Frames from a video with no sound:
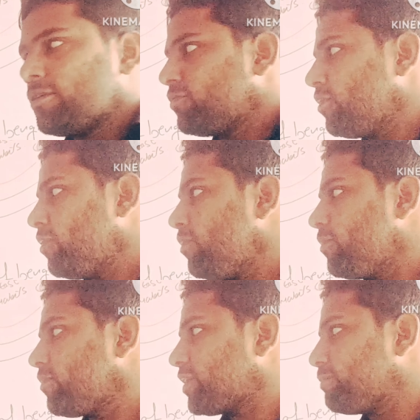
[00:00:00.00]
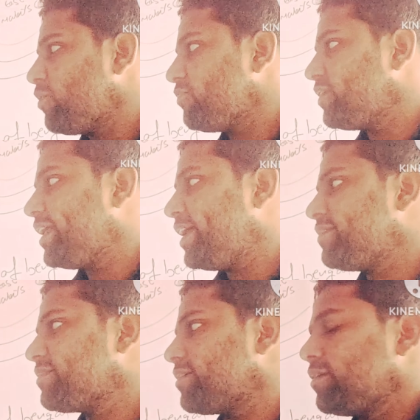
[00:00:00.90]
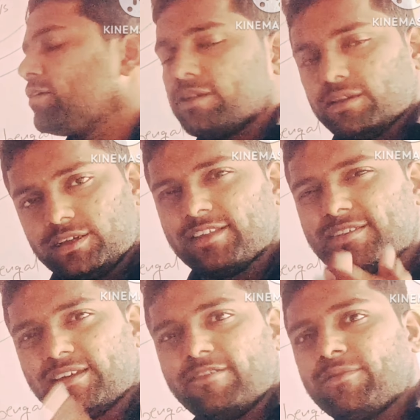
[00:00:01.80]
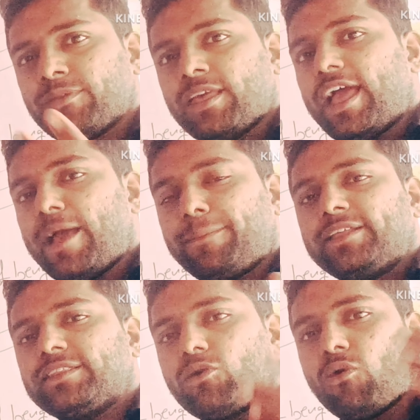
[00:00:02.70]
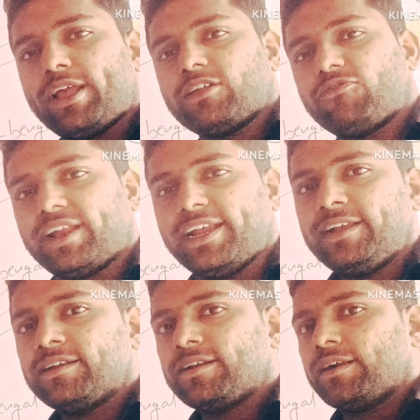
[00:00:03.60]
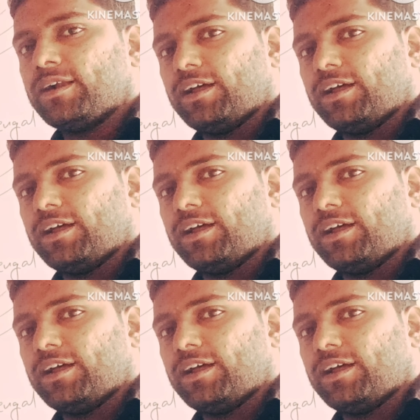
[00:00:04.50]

So some of the days is happening the going the friend.